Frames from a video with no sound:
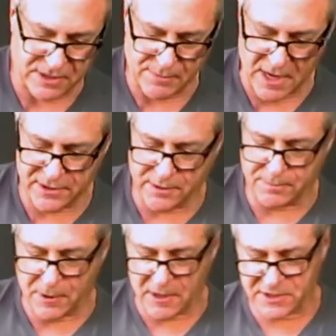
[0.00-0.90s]
some other
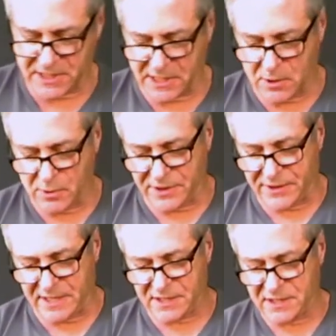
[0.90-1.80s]
parts that go with
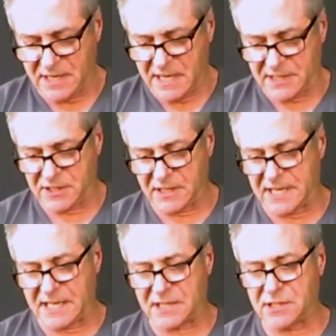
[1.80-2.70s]
this until
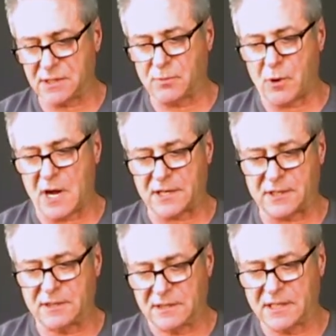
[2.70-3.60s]
I get to the
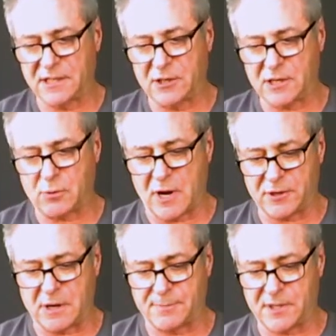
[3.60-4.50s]
water. I'm going to hook
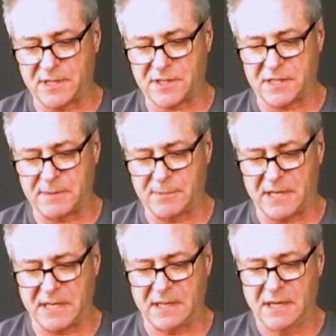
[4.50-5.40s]
water up to this in a
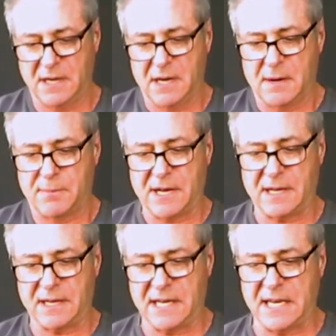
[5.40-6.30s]
minute.
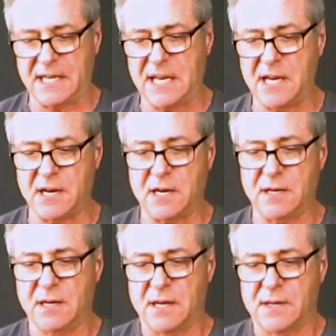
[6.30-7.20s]
But in
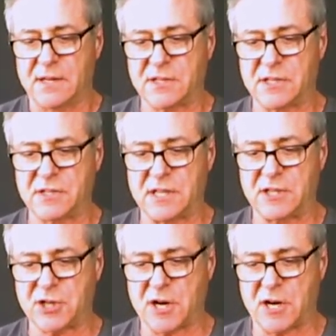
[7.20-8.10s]
here, this is the
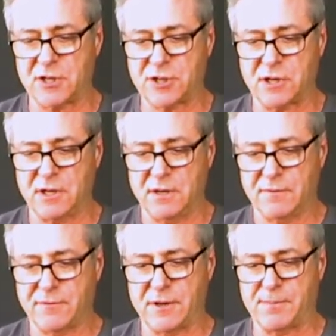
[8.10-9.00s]
charger
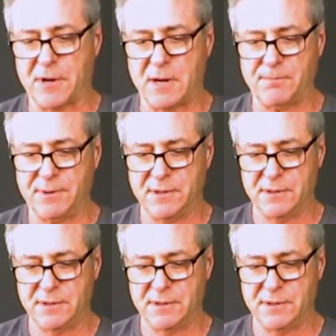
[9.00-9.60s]
for the pump.